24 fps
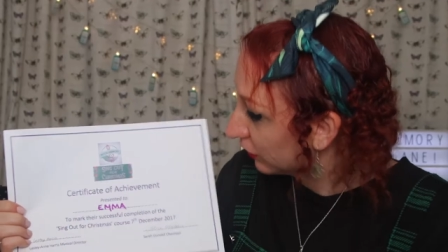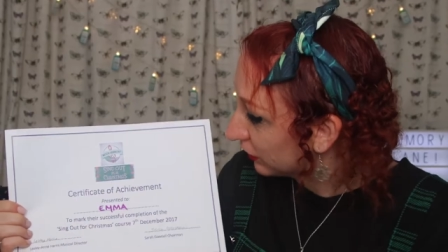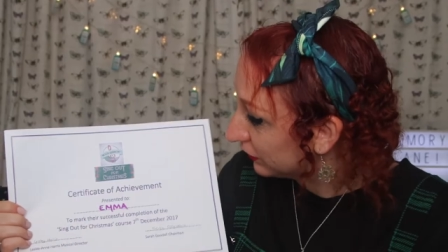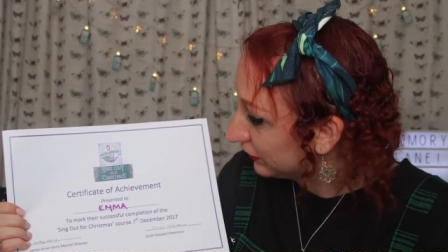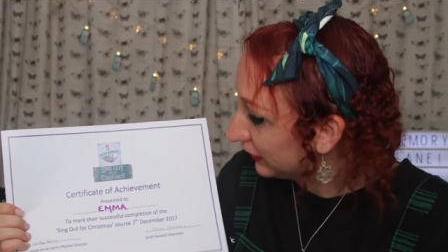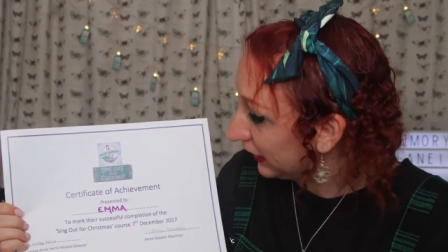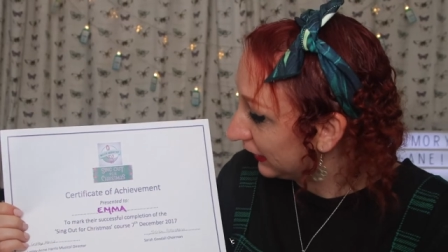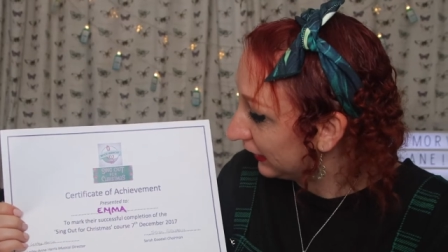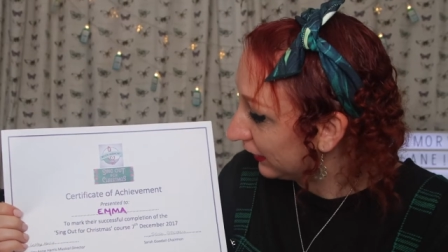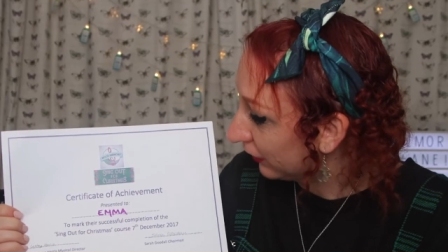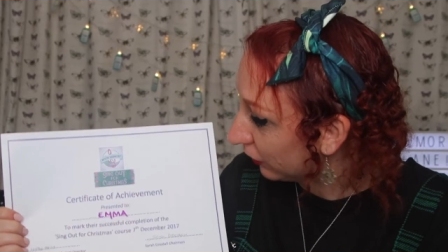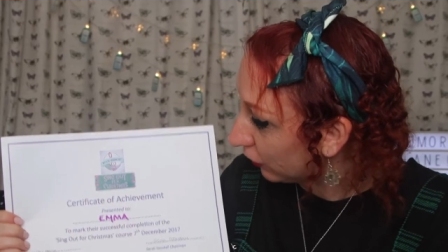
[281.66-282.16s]
You can
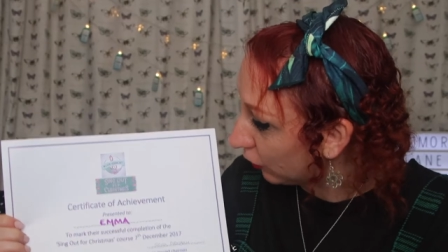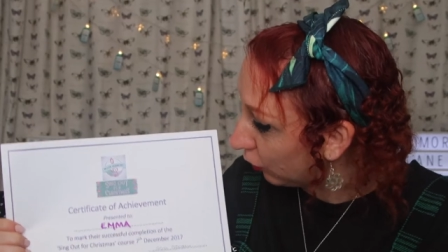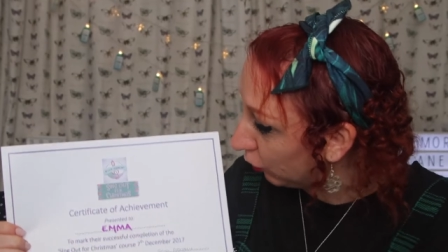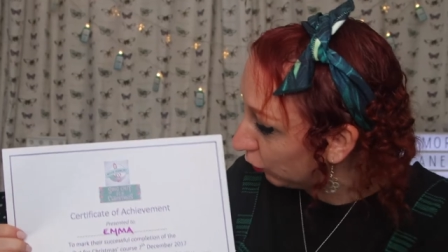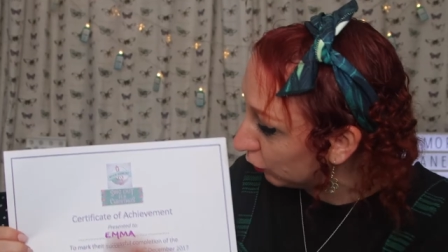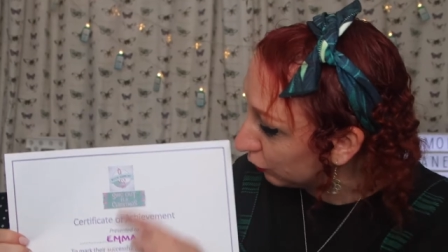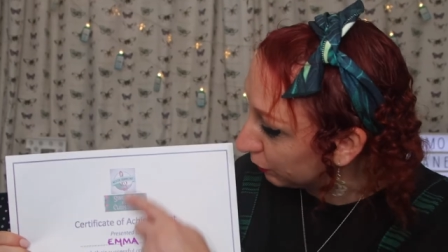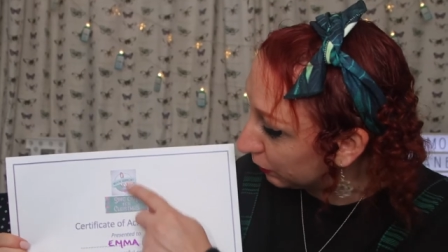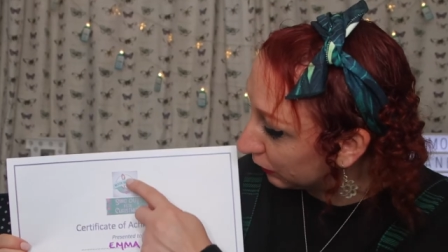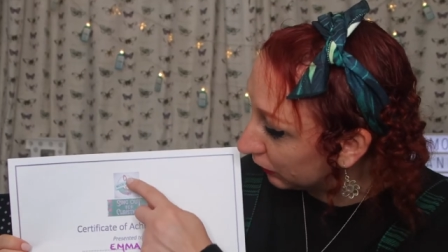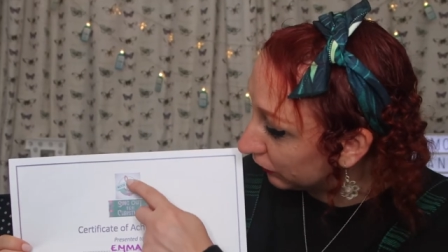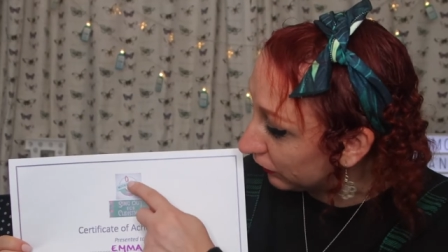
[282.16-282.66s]
tell it's
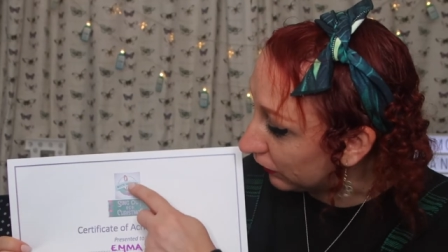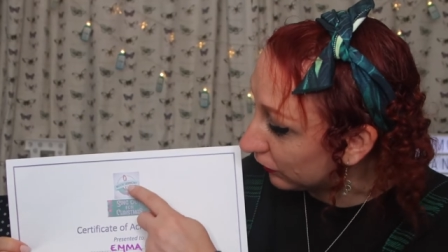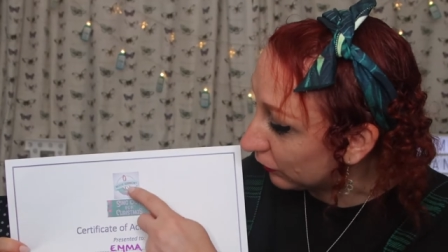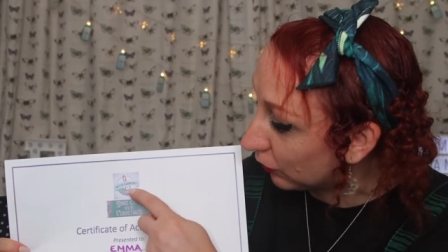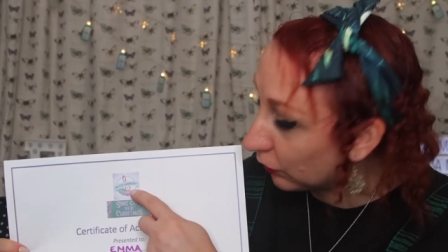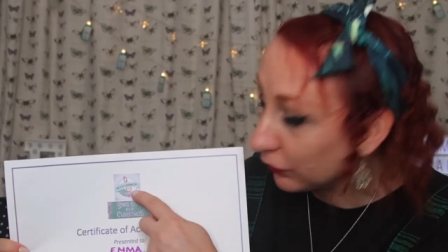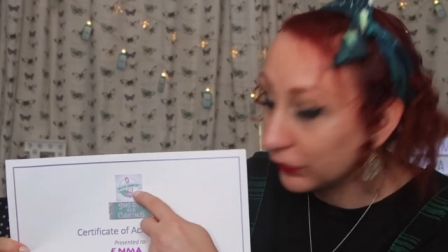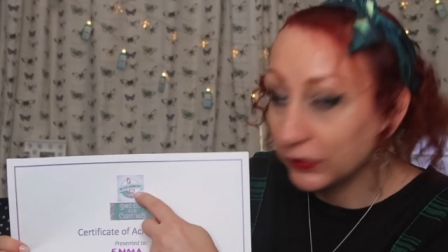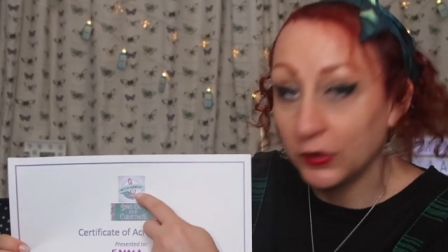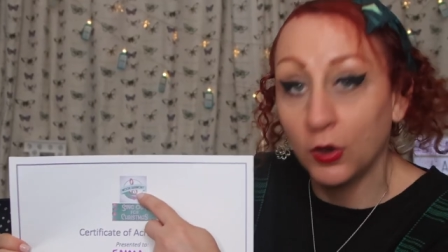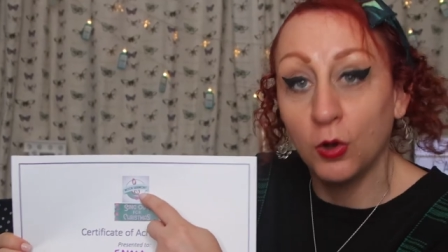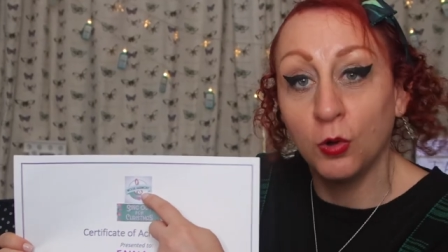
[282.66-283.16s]
old because it's
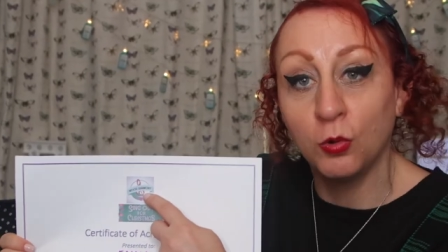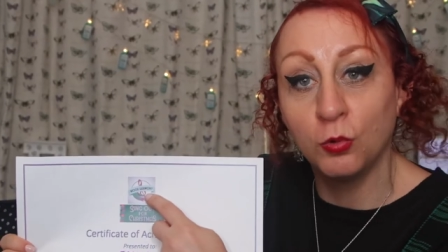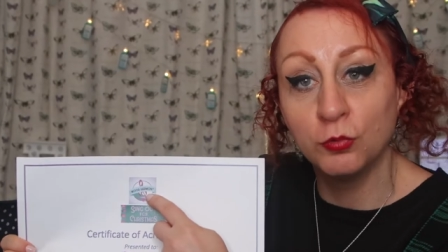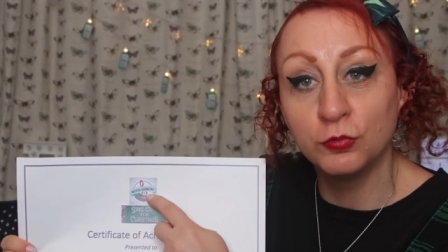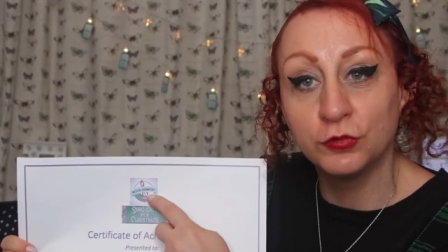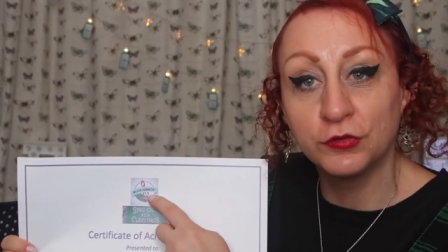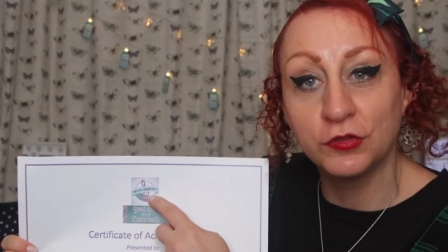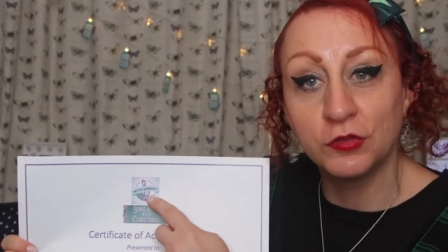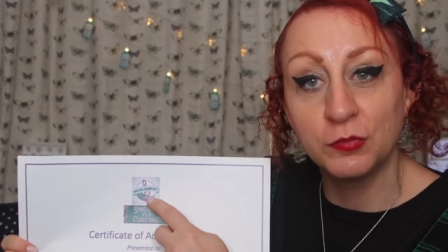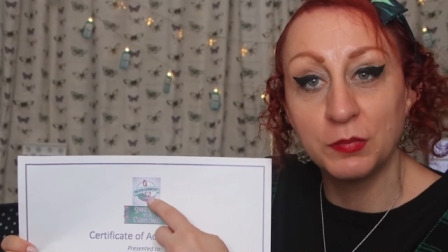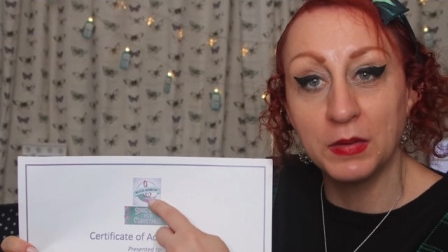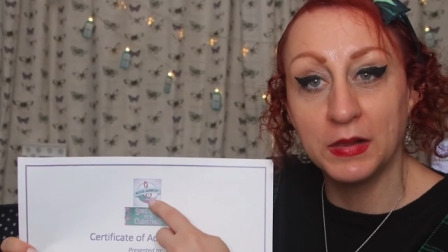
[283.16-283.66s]
got the
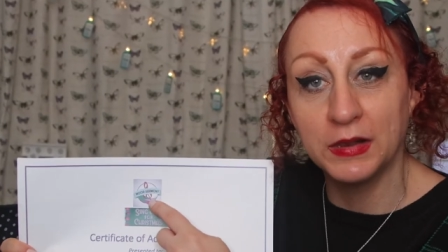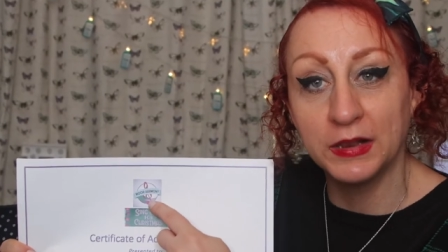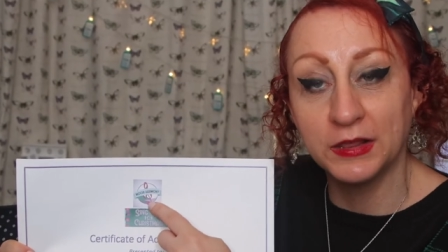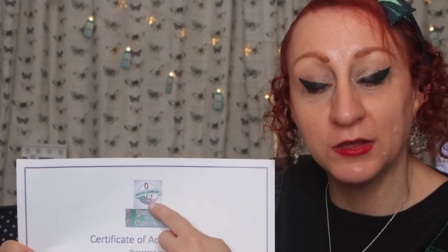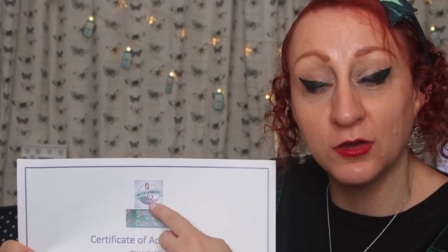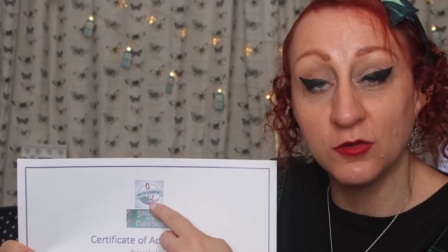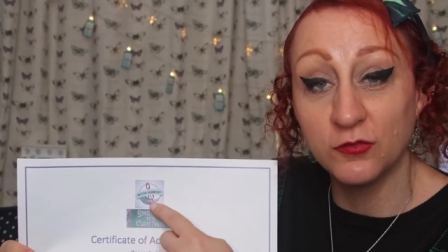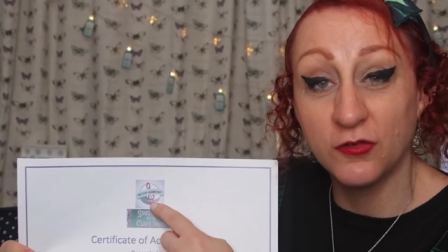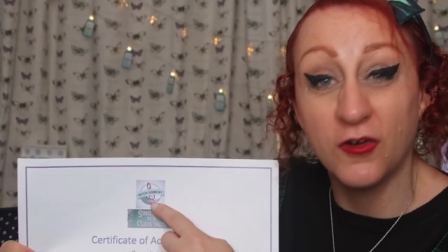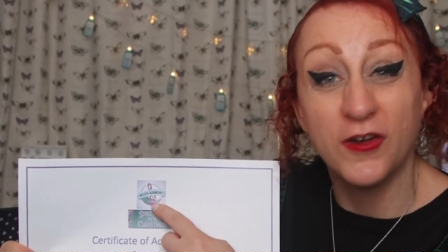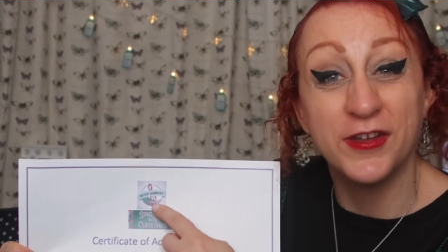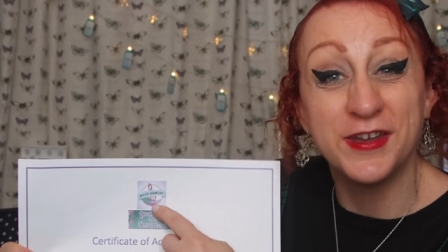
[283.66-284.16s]
old
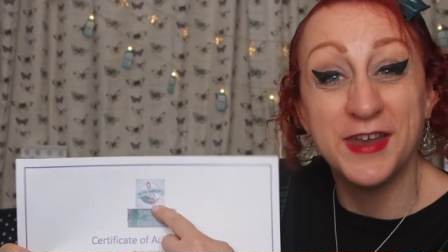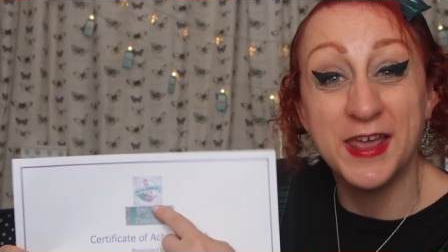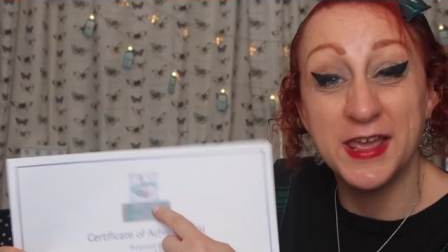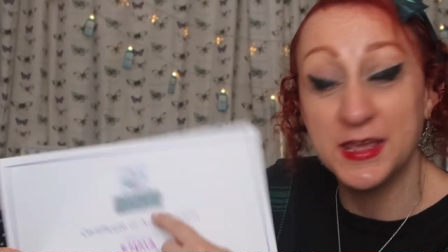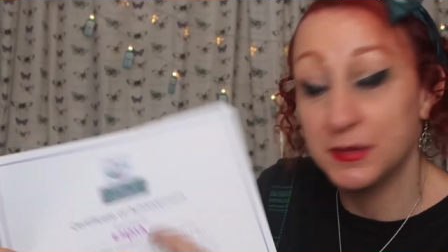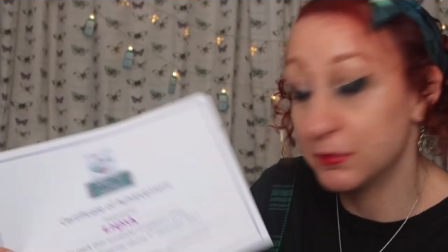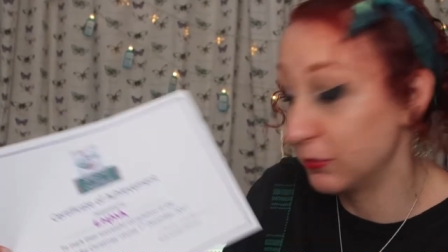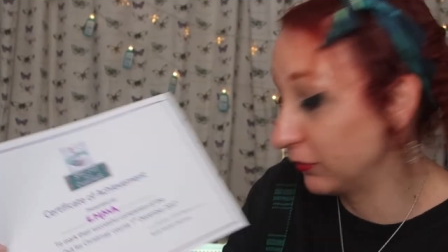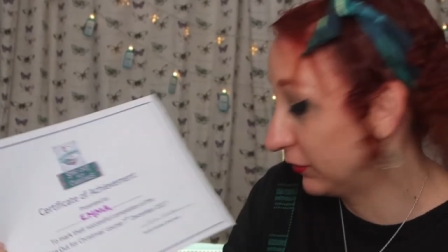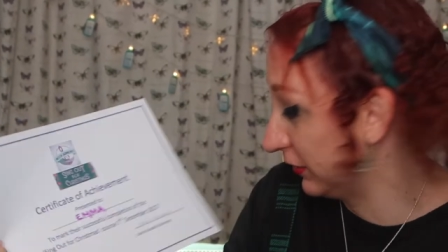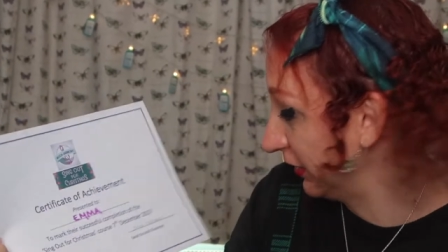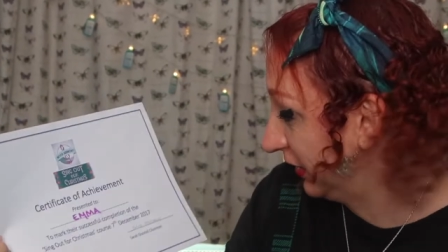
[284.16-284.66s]
spelling of our
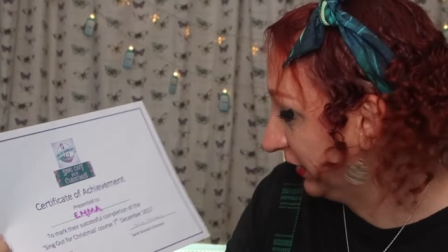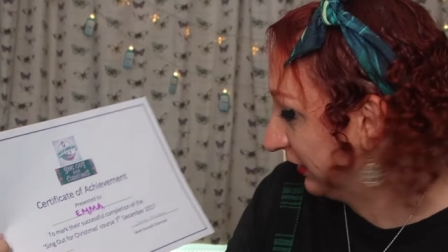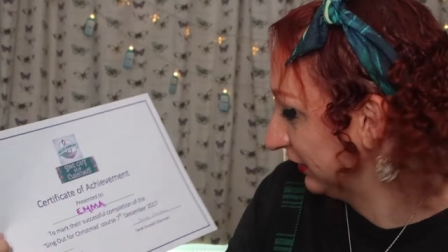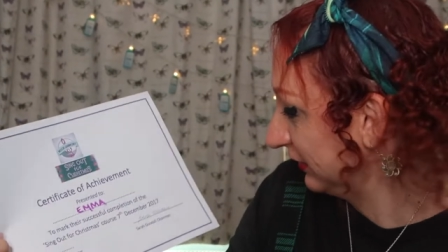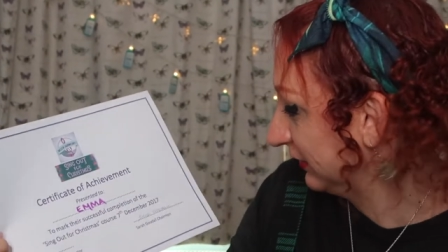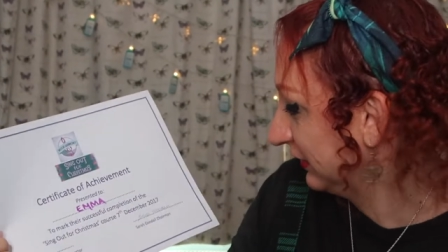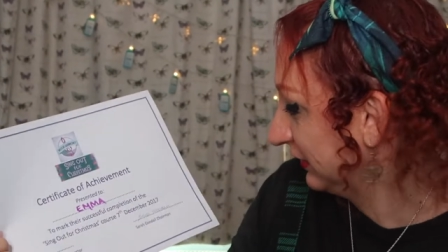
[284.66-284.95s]
name on it.